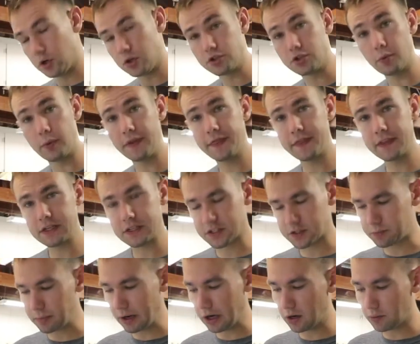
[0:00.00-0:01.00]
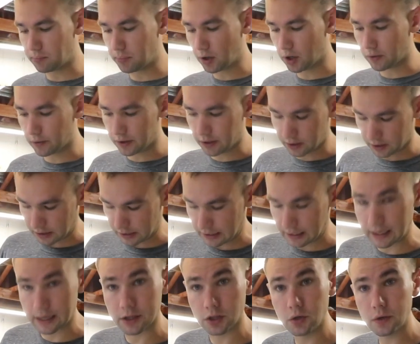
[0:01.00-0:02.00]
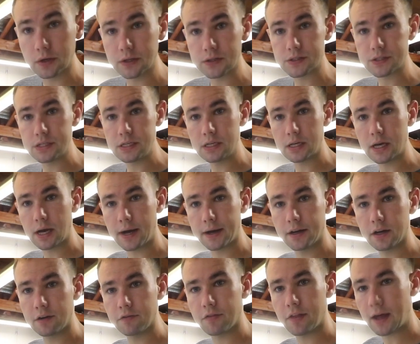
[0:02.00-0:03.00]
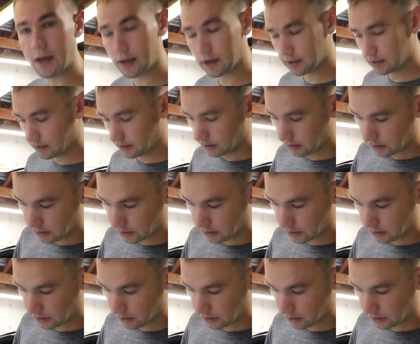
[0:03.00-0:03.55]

So with this spare blower, you can see kind of that